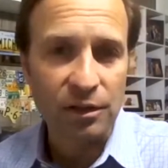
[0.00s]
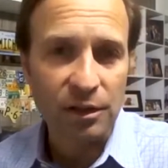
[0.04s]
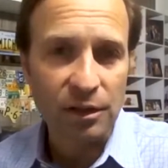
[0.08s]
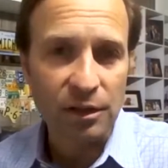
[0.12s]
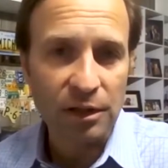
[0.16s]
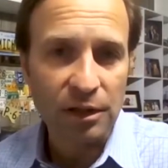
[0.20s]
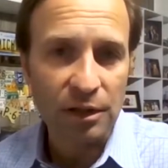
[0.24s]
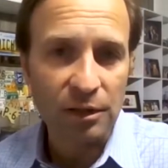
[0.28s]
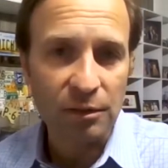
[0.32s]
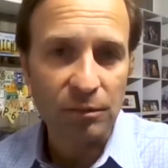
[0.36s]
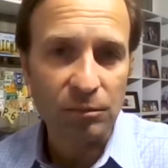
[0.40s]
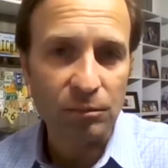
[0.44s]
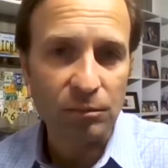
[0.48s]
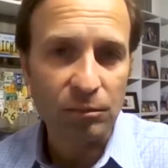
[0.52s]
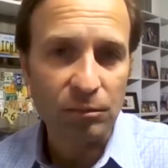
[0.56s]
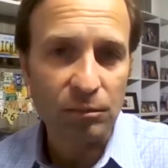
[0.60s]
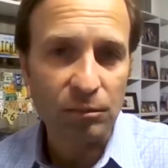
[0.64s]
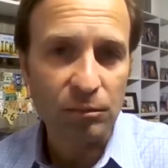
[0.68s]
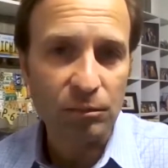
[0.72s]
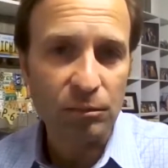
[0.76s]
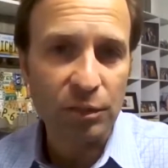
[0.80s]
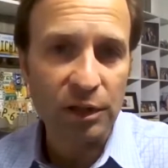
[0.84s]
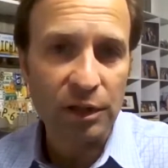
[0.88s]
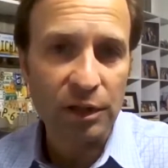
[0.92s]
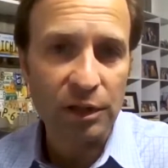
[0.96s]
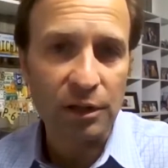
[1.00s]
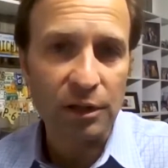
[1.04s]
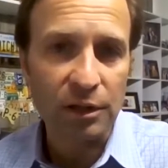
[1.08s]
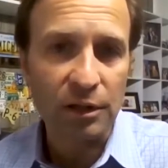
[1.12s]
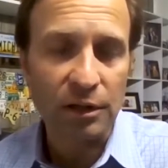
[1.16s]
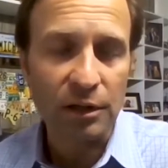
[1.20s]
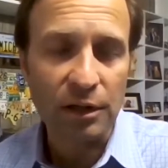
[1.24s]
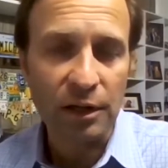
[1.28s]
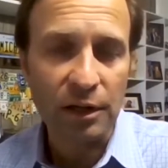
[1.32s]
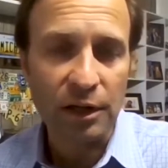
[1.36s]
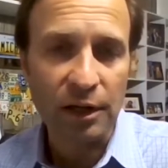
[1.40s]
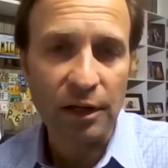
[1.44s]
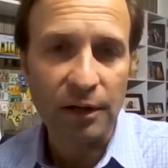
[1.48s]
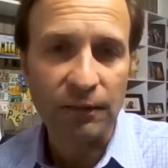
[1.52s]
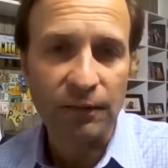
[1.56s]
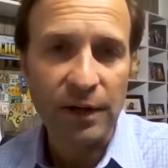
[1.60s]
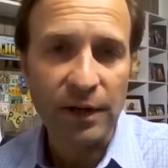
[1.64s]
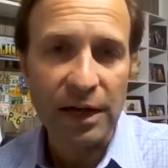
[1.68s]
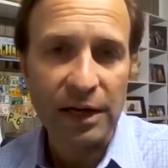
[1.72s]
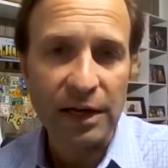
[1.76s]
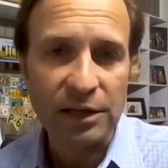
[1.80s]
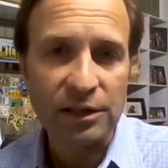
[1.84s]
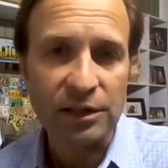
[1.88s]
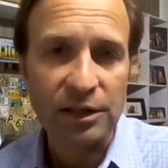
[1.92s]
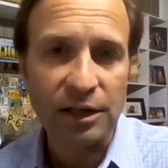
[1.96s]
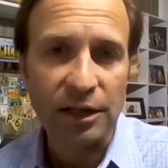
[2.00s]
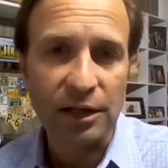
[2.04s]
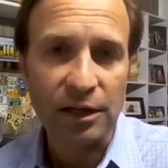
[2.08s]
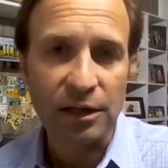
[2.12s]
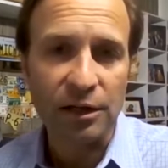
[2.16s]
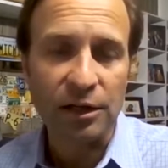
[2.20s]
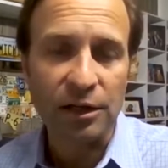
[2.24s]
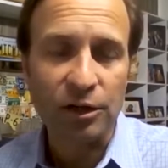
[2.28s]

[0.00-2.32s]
in being vaccinated.